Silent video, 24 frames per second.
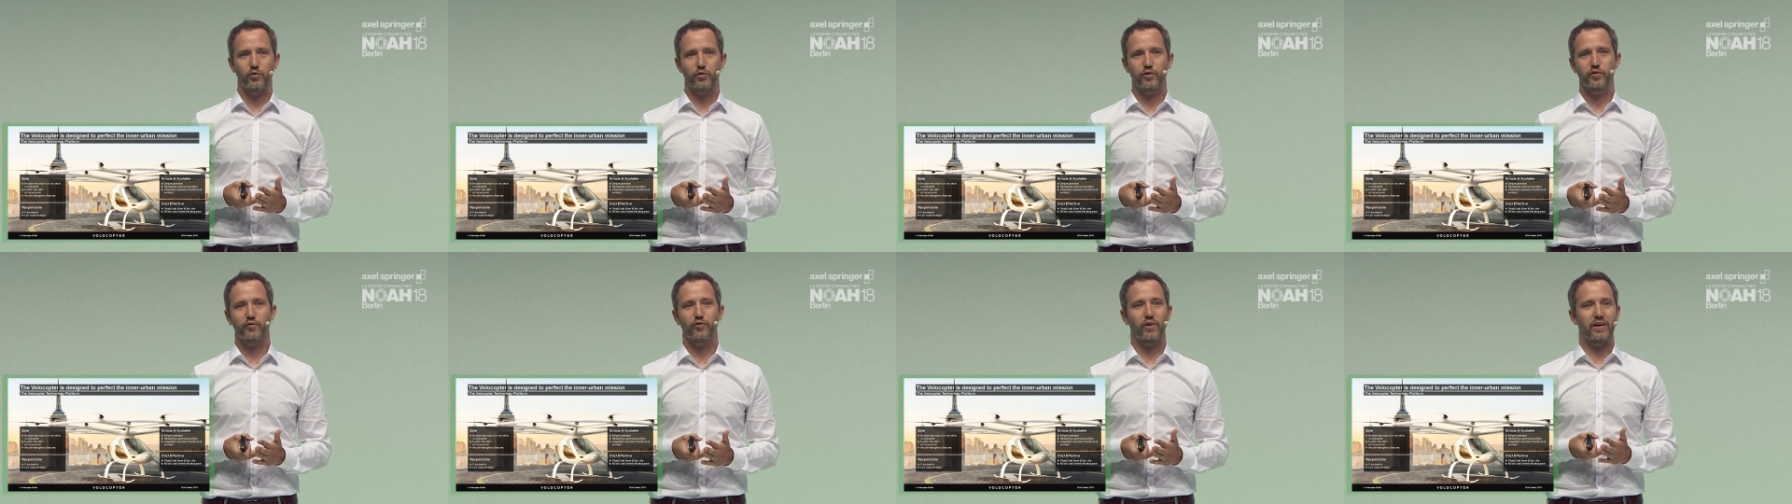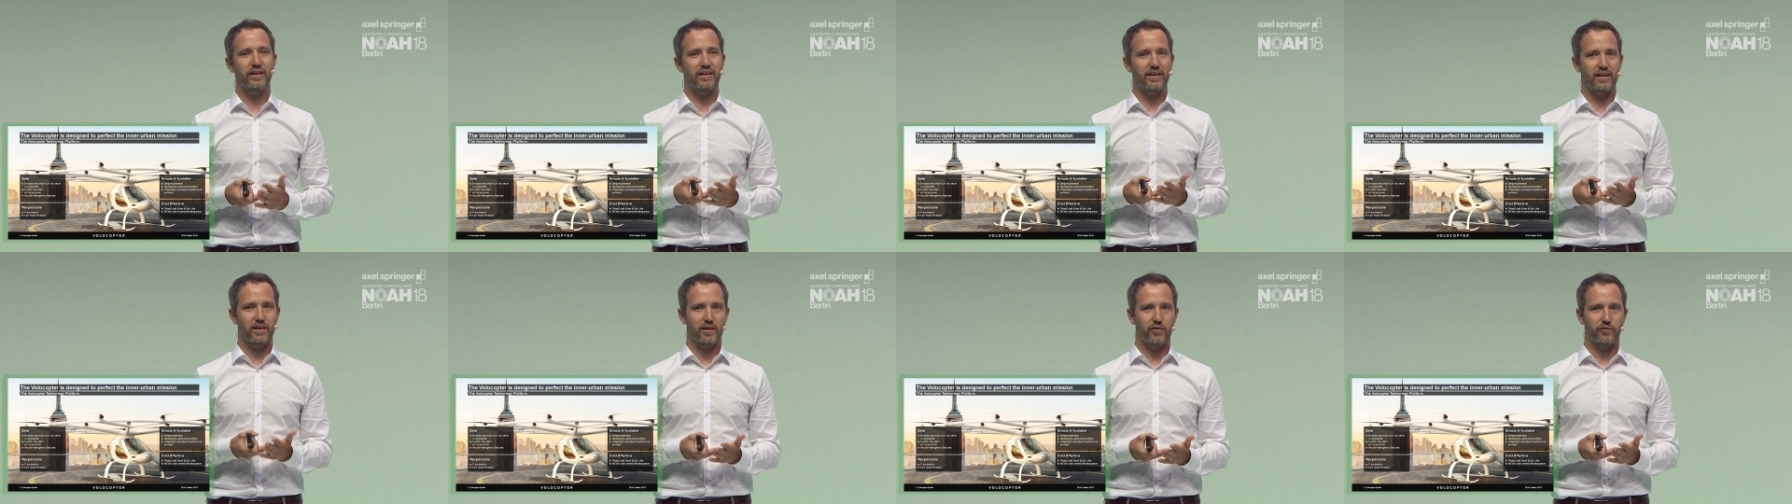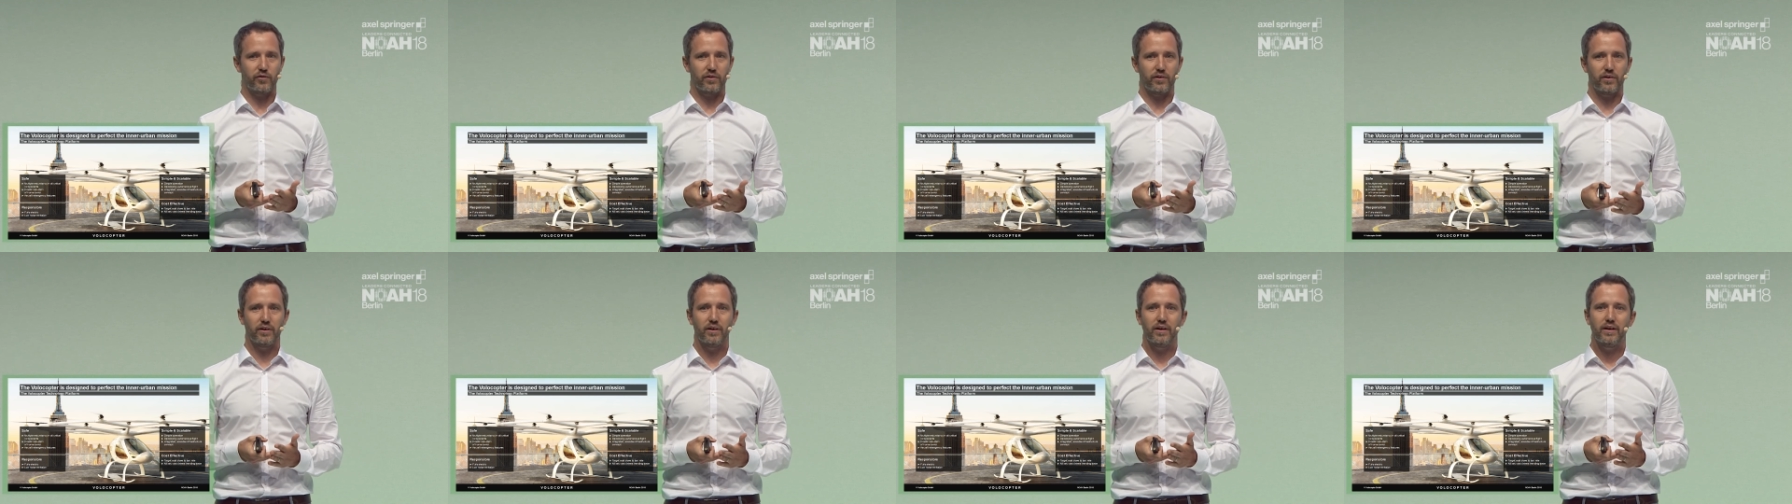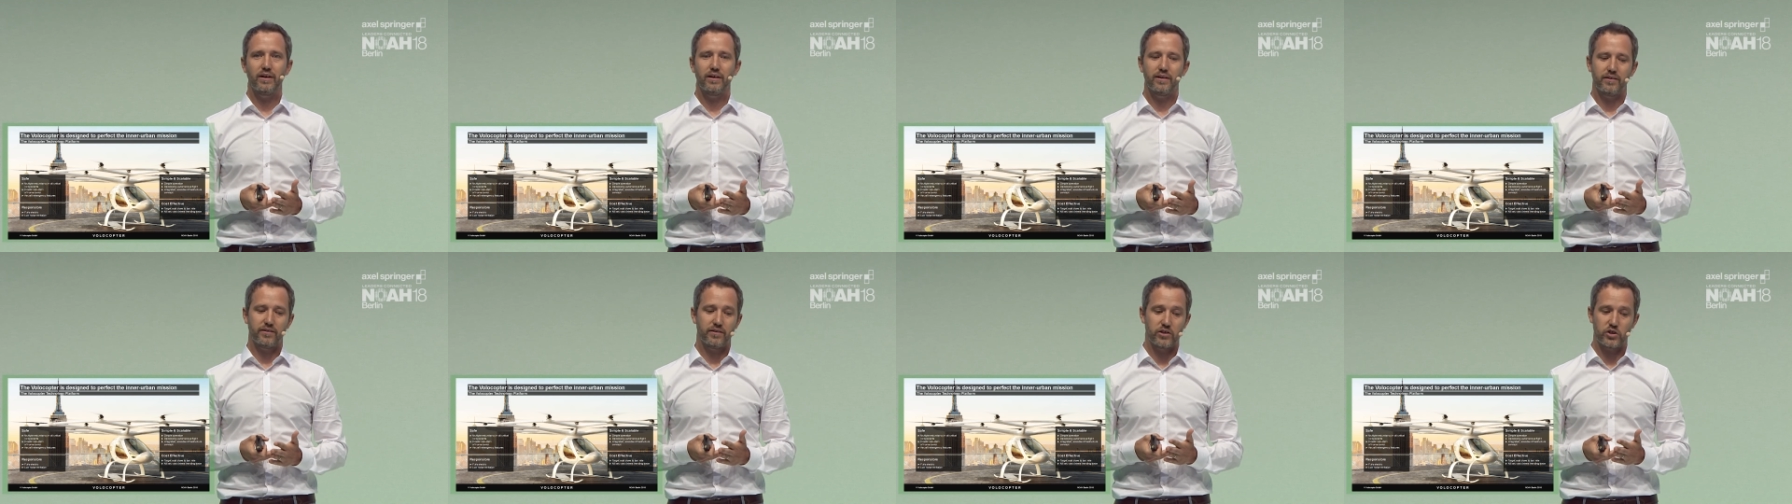use for any given
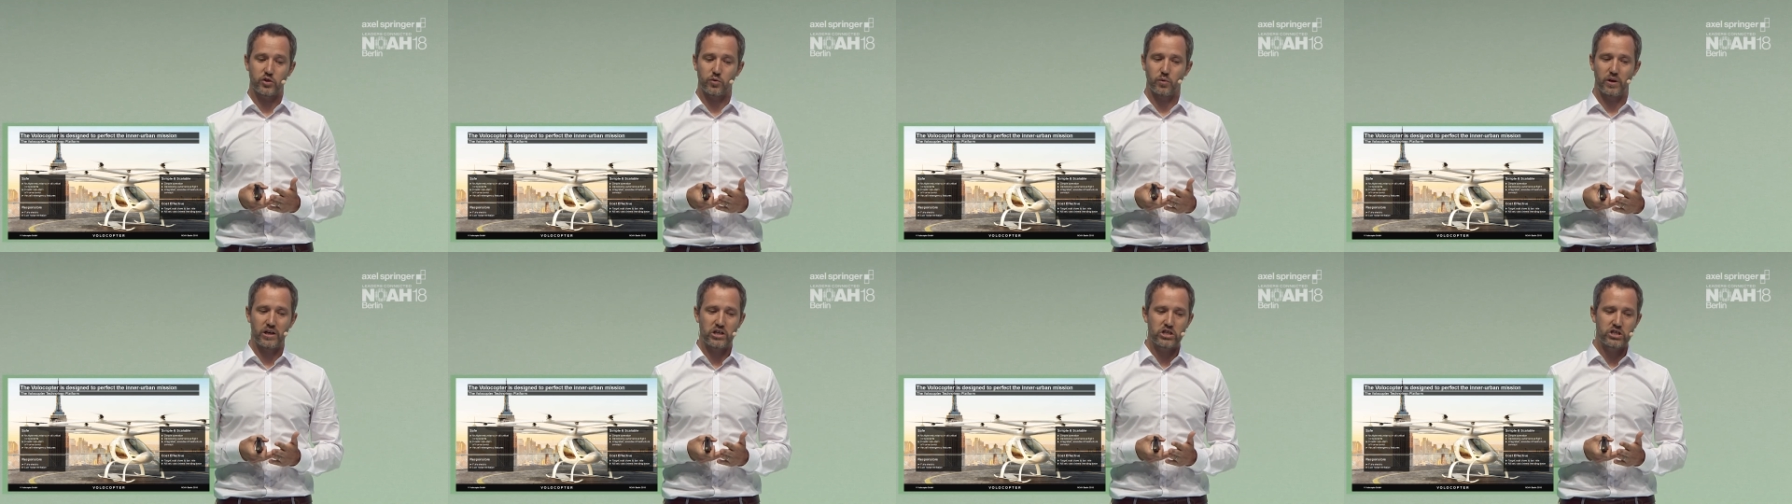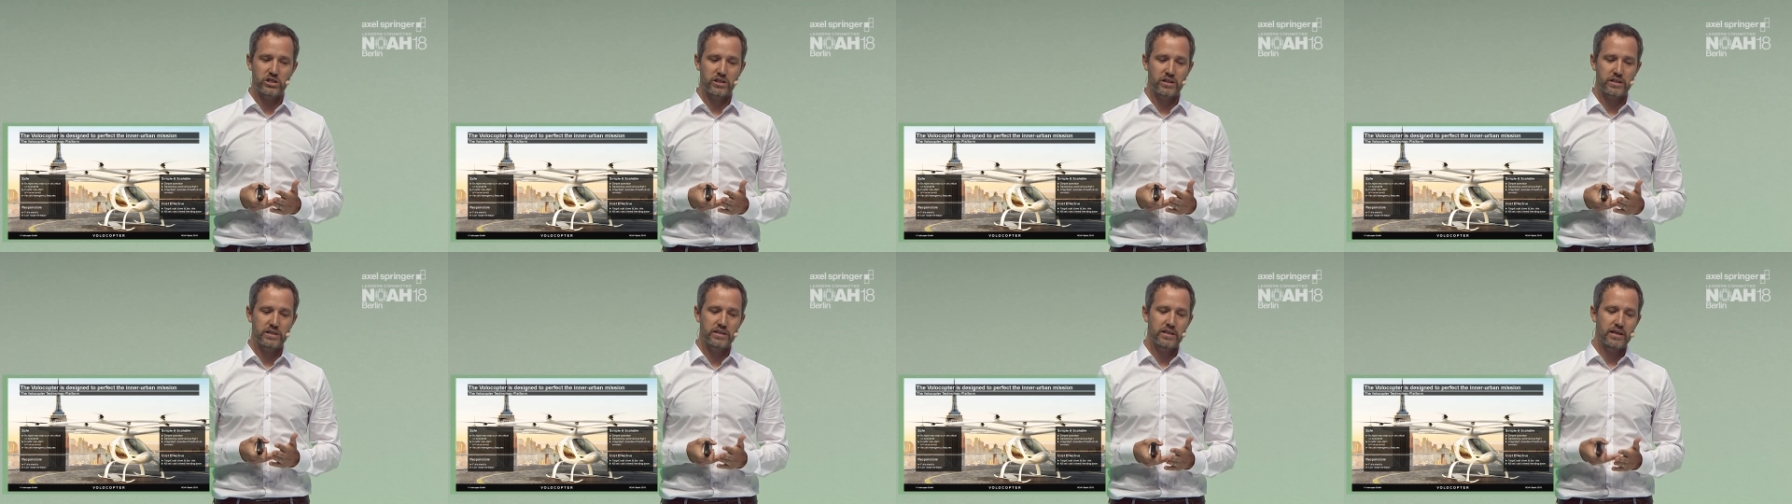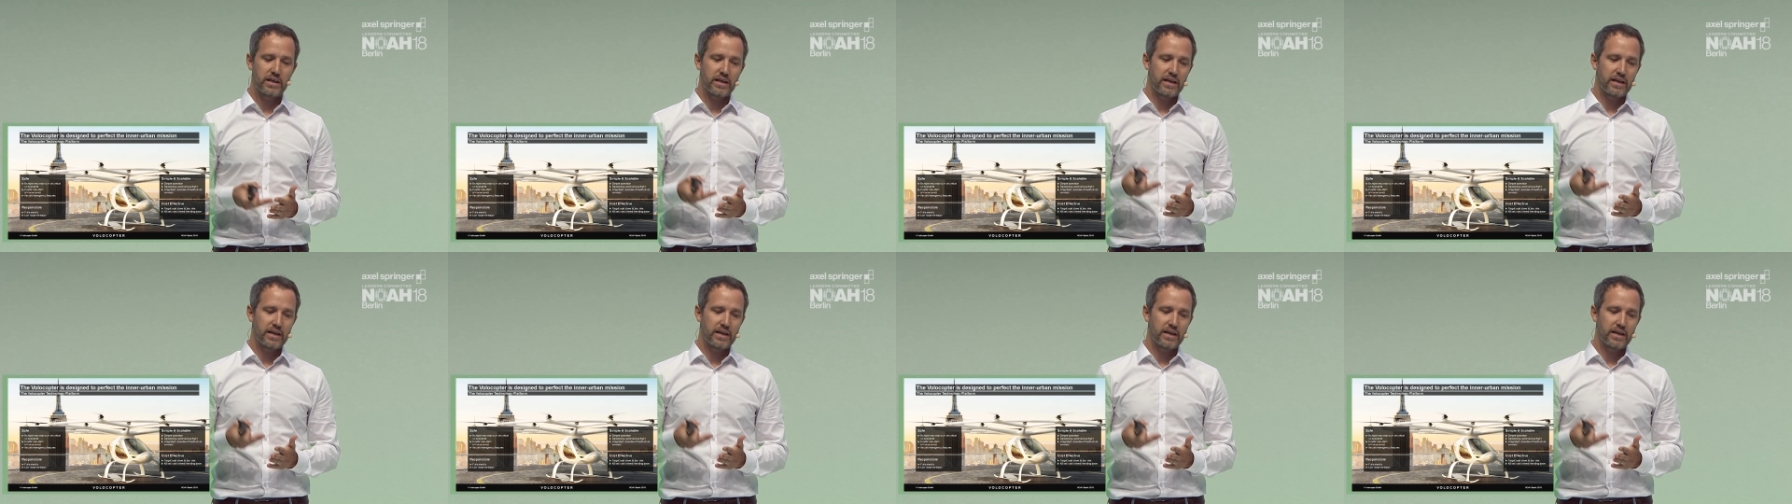situation,